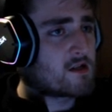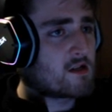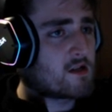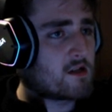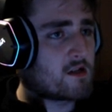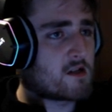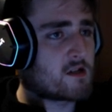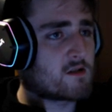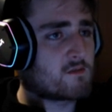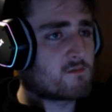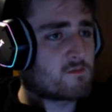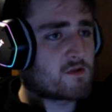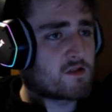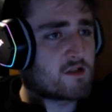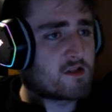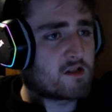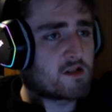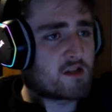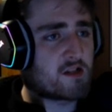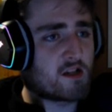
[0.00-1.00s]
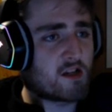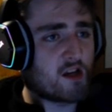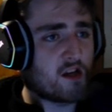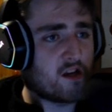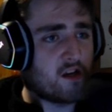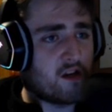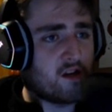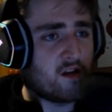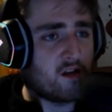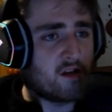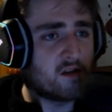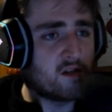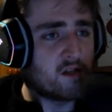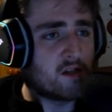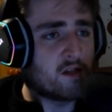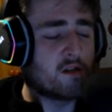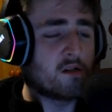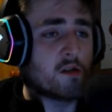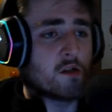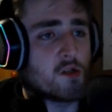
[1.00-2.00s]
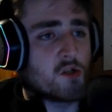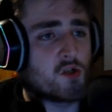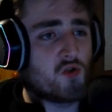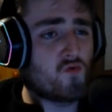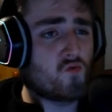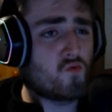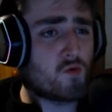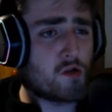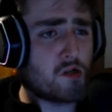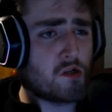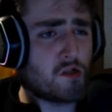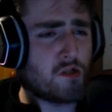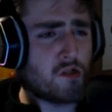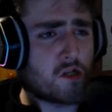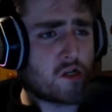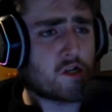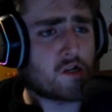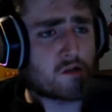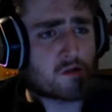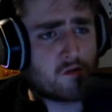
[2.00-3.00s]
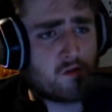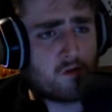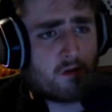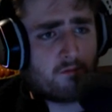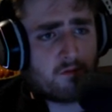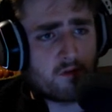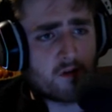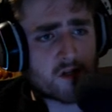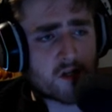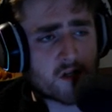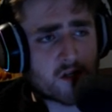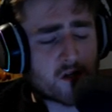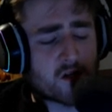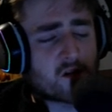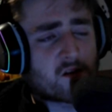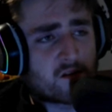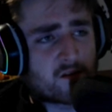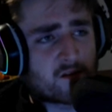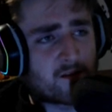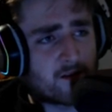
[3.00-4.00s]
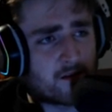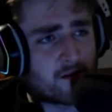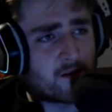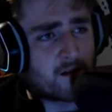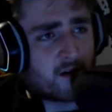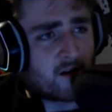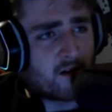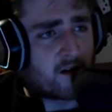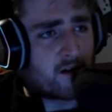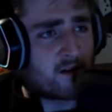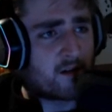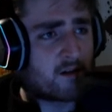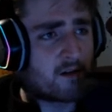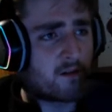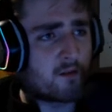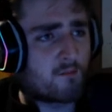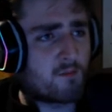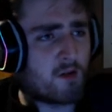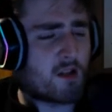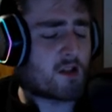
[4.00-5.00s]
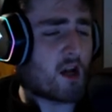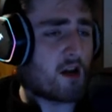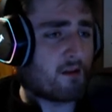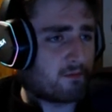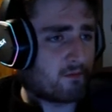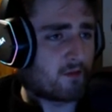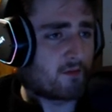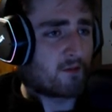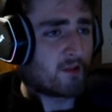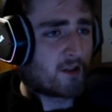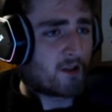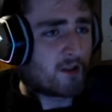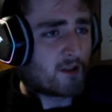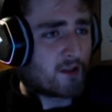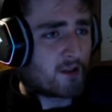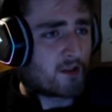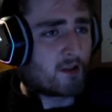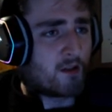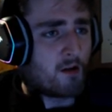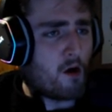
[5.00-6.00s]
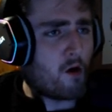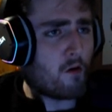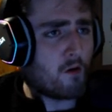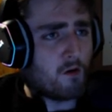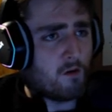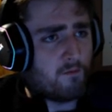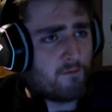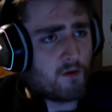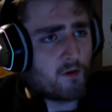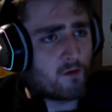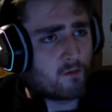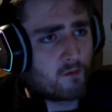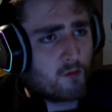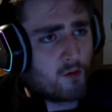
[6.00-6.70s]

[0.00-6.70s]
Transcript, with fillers: Empty. You really are good for nothings. Break off! All of you!